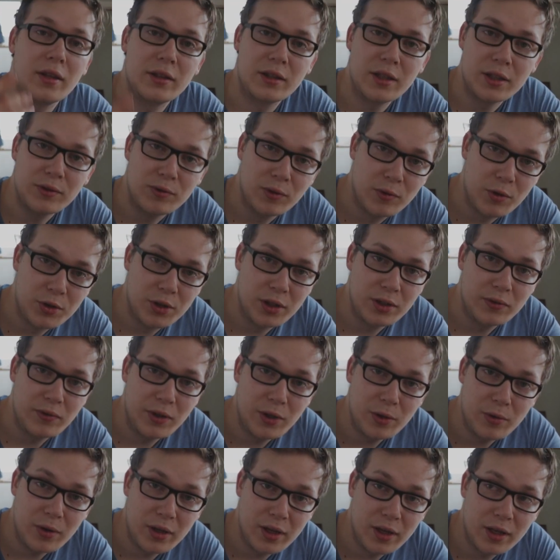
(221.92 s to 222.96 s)
Thanks for watching this
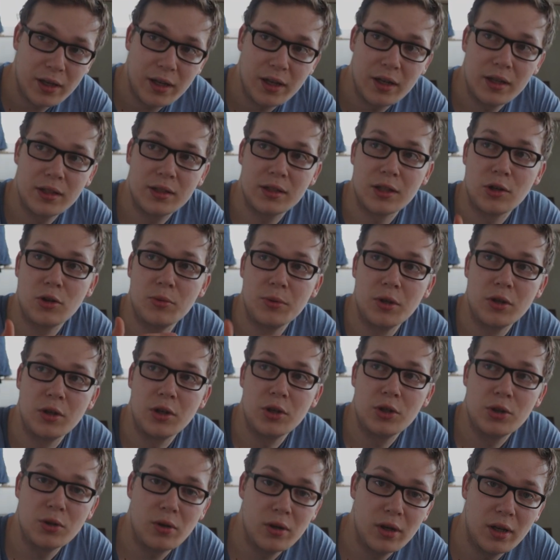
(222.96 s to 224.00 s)
video again, guys. I hope that you
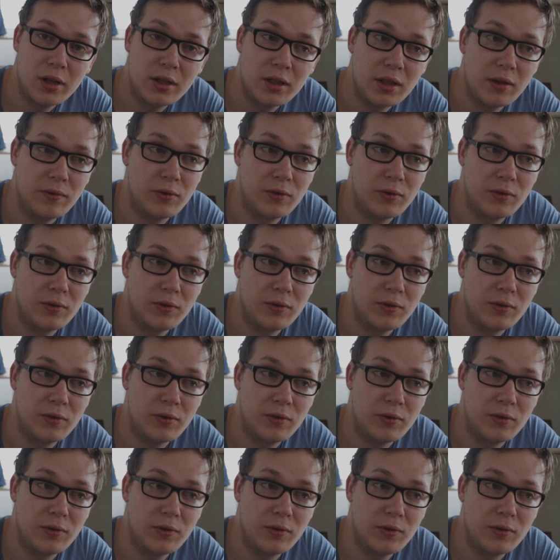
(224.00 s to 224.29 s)
enjoyed it.